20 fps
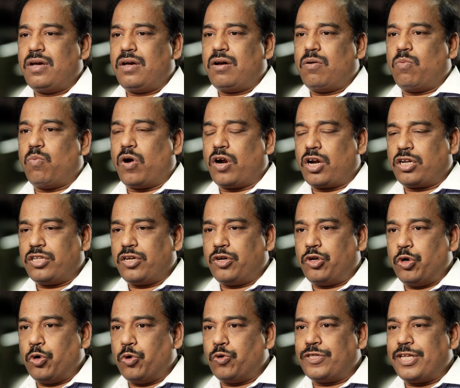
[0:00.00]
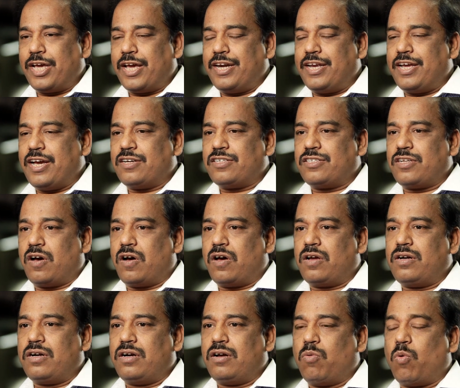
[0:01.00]
what are the growth areas are,
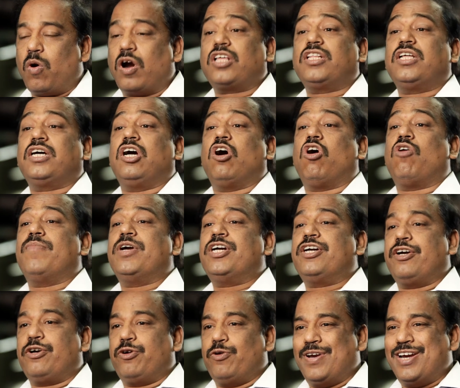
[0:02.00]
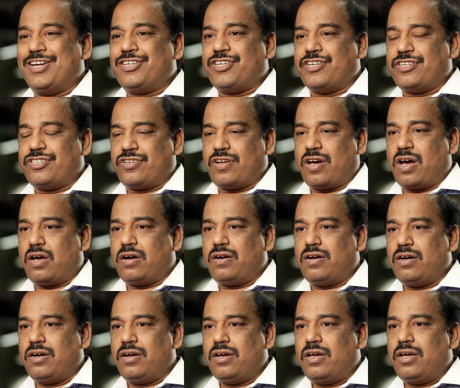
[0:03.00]
what are the government regulations are,
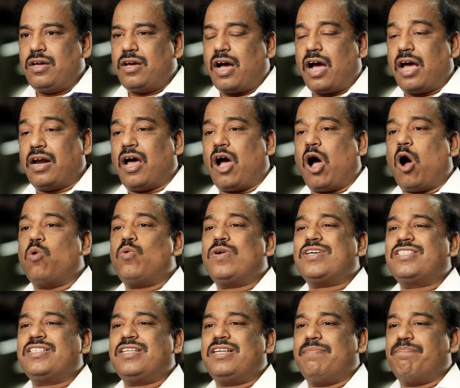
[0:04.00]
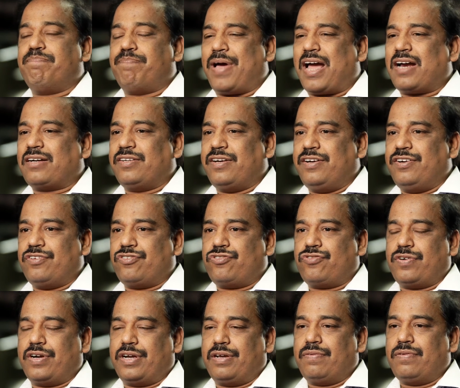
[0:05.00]
and how does it impact the
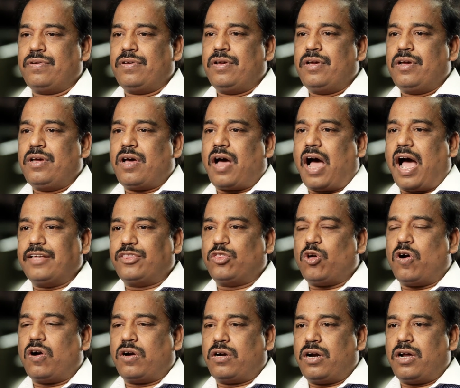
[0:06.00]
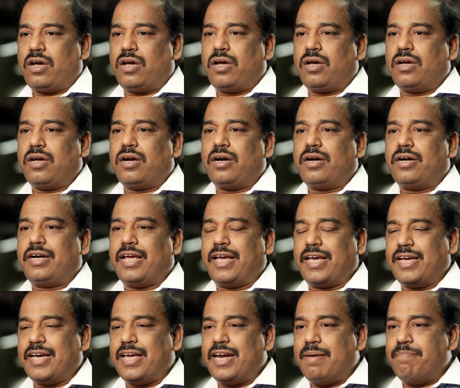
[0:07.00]
industry. I thought
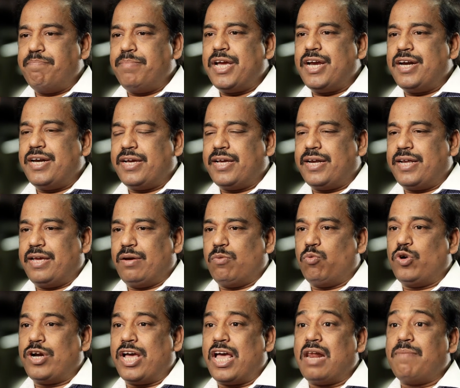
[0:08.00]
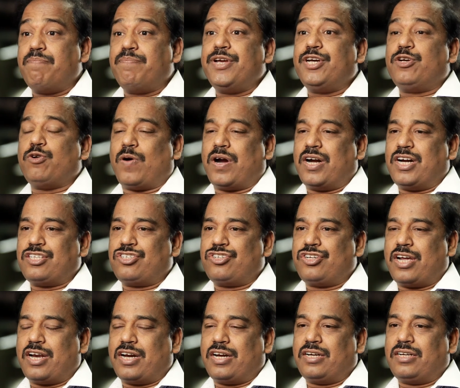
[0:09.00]
taking an MBA degree would help me to
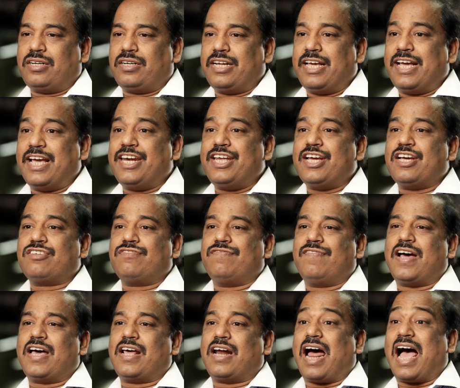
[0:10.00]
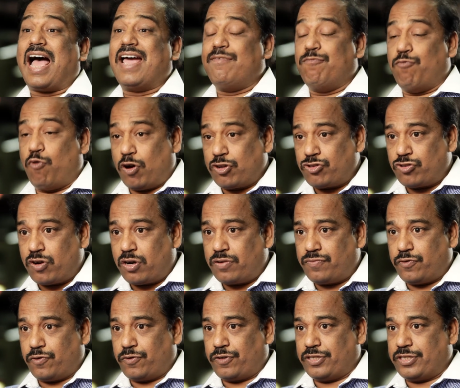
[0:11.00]
understand the areas where I was not
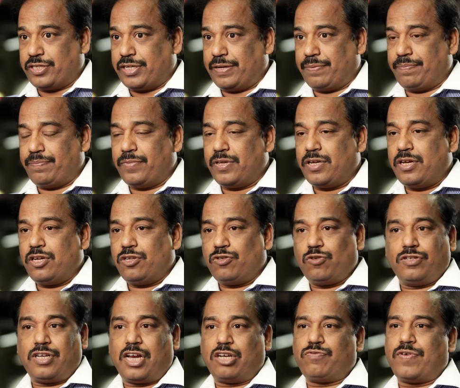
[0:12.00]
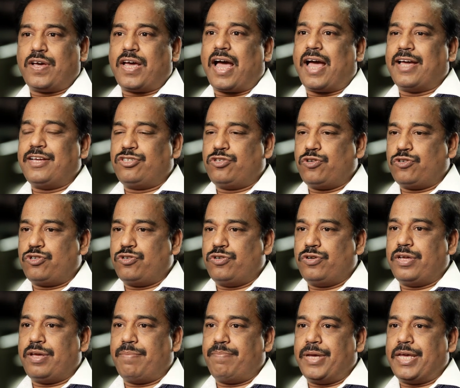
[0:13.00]
focusing. So that's why I chose to do
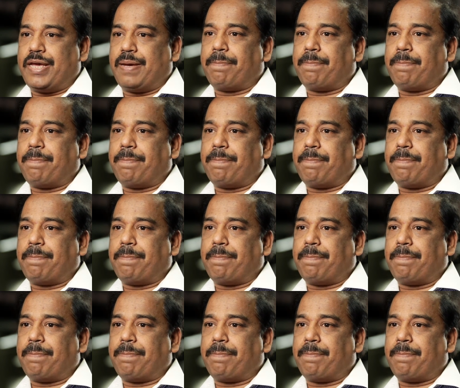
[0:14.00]
MBA.